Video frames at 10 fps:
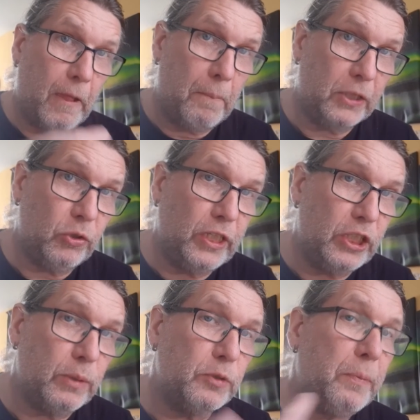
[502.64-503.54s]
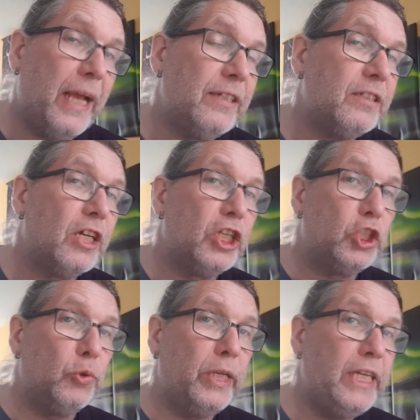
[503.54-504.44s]
But you need some space
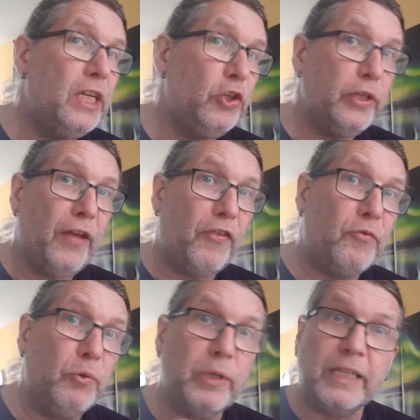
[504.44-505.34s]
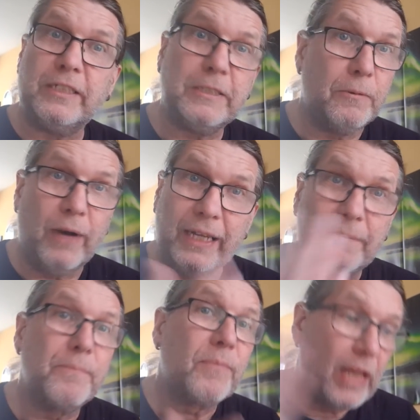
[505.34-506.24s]
to heal, to get through this, right?
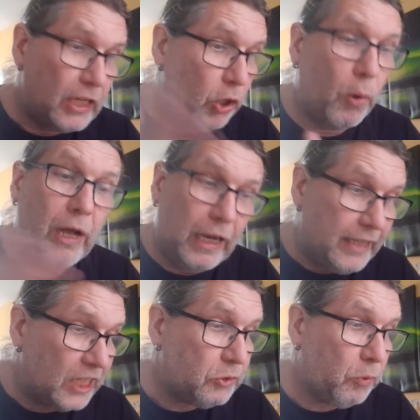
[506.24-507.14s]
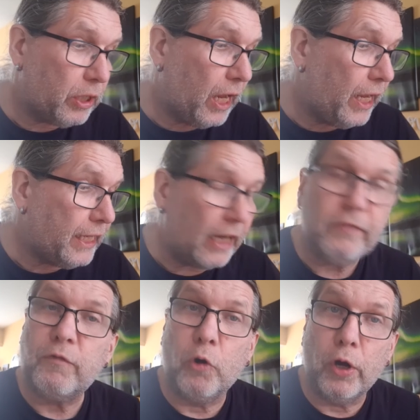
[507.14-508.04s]
So that's what I got
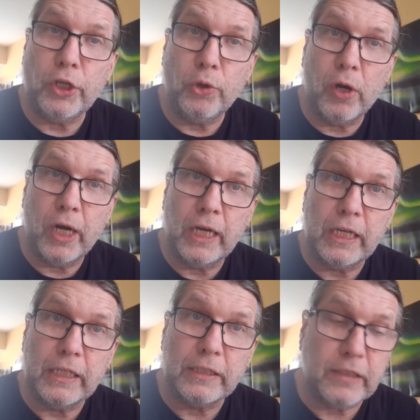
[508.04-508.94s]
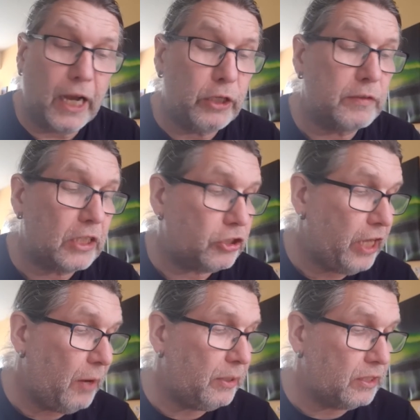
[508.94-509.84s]
for your sign of
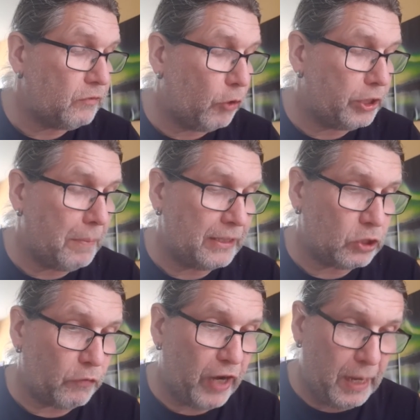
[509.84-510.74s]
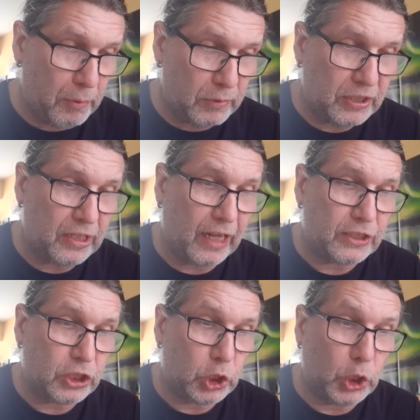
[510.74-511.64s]
Sagittarius for the month of April with
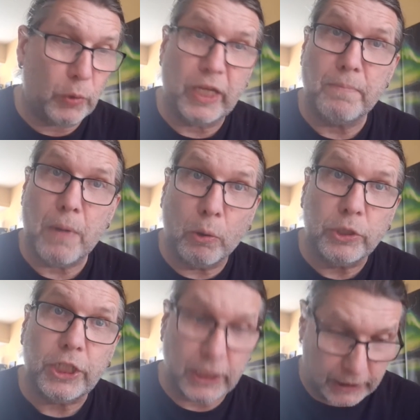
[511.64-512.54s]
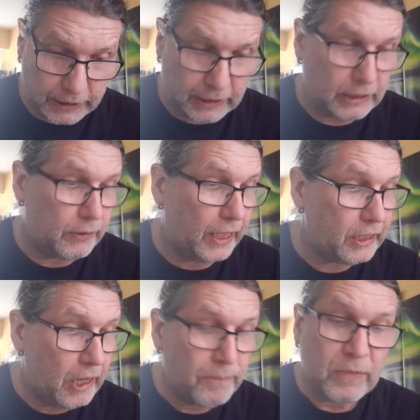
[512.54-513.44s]
regards to your emotions, right?
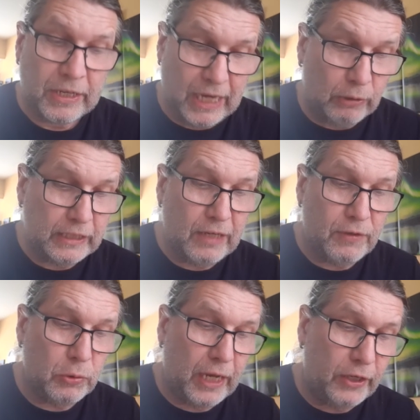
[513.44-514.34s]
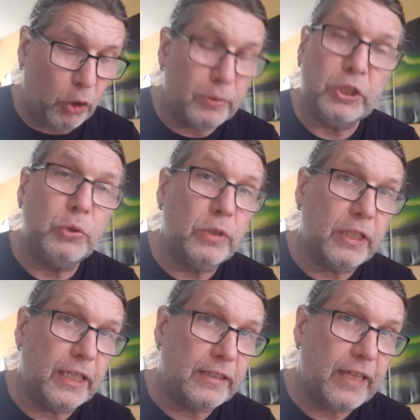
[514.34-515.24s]
Now let's have a look at
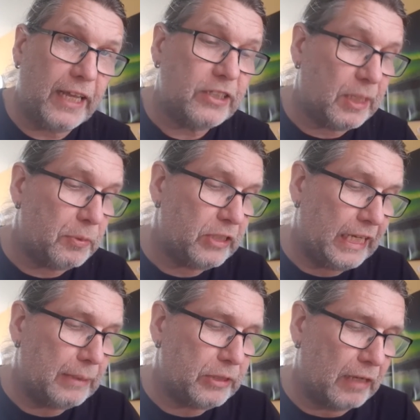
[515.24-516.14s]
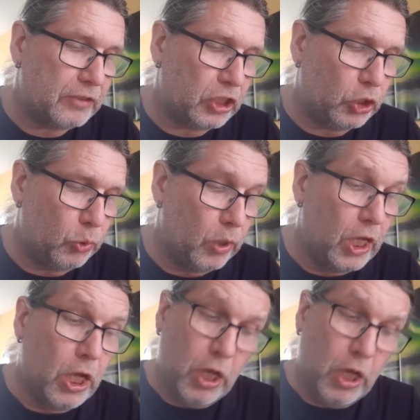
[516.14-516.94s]
opportunities as they present themselves to you,